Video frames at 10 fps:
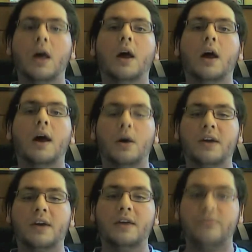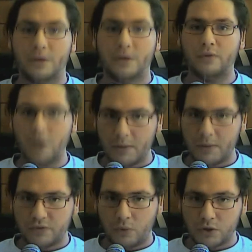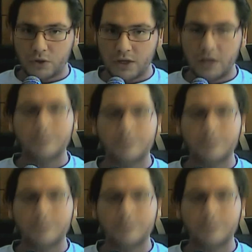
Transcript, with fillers: Okay, thank you very much for watching.